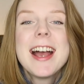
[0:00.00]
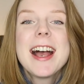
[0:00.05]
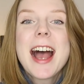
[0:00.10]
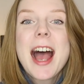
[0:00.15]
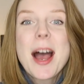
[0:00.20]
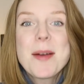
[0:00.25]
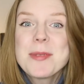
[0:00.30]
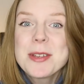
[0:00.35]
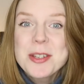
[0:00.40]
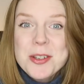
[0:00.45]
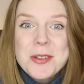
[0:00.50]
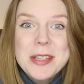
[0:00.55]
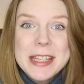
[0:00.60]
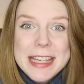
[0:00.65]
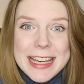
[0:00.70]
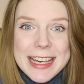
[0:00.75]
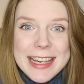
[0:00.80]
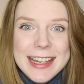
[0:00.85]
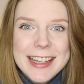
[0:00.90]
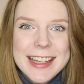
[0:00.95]
Happy New
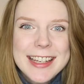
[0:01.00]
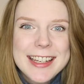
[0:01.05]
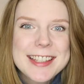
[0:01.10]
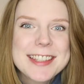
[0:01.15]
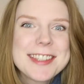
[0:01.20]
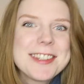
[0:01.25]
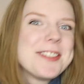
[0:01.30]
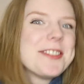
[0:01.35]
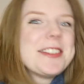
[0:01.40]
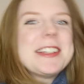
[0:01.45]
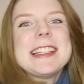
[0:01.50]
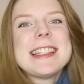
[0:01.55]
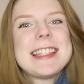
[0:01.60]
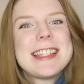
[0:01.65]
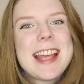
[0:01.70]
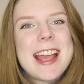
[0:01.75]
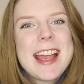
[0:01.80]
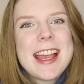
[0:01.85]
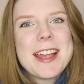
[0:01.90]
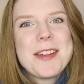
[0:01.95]
Year! It is New Year's
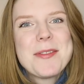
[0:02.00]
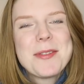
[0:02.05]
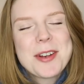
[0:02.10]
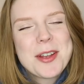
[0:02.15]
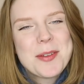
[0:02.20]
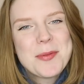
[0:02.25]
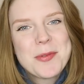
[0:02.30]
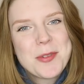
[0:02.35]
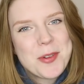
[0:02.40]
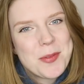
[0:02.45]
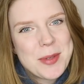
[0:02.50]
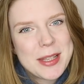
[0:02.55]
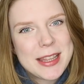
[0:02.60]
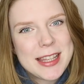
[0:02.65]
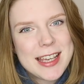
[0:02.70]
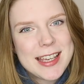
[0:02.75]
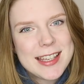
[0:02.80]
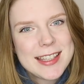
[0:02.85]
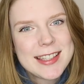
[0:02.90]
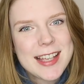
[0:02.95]
Day when I'm filming
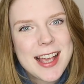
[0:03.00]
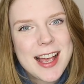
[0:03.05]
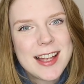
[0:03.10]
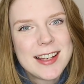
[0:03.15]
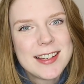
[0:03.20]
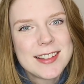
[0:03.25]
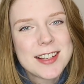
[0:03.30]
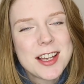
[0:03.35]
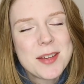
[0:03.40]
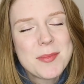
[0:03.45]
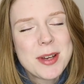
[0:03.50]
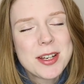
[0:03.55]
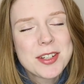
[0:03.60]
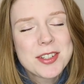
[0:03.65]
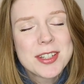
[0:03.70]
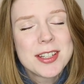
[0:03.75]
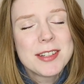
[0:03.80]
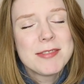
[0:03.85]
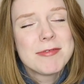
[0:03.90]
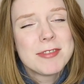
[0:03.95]
this and I'm
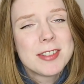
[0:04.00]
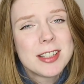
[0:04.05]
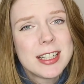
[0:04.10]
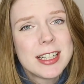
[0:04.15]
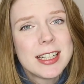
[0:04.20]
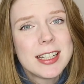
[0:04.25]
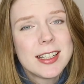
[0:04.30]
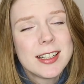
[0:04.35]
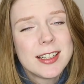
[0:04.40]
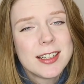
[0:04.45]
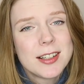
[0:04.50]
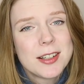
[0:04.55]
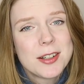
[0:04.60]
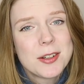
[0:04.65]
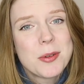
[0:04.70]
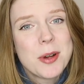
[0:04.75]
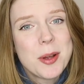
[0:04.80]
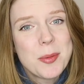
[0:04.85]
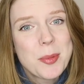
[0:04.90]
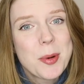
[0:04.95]
actually really
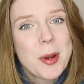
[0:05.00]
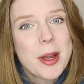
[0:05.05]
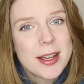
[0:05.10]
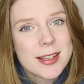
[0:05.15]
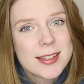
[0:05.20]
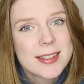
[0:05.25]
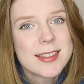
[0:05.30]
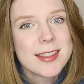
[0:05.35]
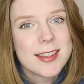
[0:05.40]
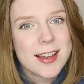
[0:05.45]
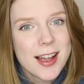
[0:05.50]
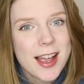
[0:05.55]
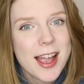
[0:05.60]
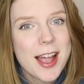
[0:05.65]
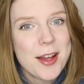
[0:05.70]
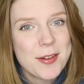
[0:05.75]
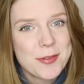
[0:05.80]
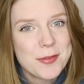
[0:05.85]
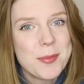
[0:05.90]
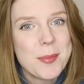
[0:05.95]
quite impressed that I
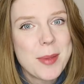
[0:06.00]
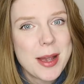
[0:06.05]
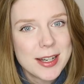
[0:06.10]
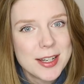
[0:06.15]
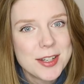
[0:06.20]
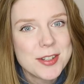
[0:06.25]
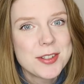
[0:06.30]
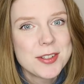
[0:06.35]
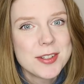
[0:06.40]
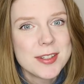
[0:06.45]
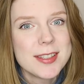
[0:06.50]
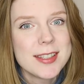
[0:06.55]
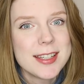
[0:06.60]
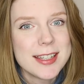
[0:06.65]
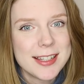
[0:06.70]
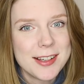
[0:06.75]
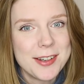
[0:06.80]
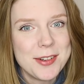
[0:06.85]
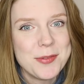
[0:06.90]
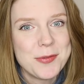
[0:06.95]
have managed to sit
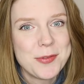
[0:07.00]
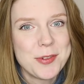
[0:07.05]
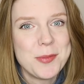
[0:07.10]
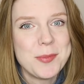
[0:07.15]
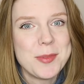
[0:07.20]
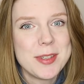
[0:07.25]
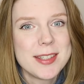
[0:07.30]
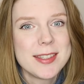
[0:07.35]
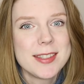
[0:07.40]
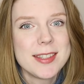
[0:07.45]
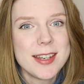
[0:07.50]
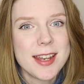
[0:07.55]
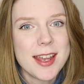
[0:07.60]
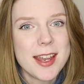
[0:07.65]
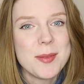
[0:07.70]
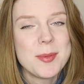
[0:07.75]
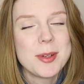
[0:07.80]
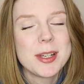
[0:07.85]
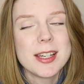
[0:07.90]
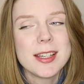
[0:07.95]
down and film this
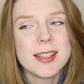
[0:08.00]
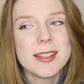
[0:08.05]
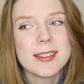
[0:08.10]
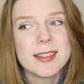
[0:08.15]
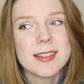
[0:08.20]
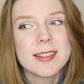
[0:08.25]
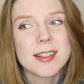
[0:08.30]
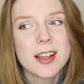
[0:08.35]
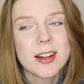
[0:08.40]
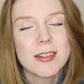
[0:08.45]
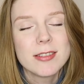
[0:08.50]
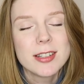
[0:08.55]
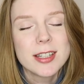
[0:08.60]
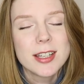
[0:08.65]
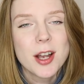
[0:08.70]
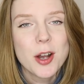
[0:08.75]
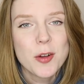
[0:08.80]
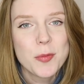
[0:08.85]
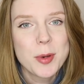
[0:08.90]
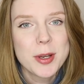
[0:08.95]
today because it's currently
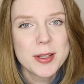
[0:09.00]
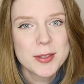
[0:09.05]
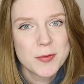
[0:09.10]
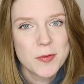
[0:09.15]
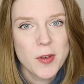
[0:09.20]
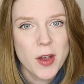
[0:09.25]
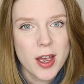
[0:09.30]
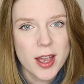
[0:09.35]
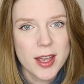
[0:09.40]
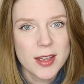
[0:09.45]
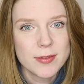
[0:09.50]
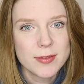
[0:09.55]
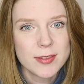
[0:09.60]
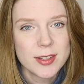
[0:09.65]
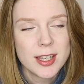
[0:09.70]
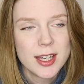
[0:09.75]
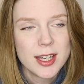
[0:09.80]
half past five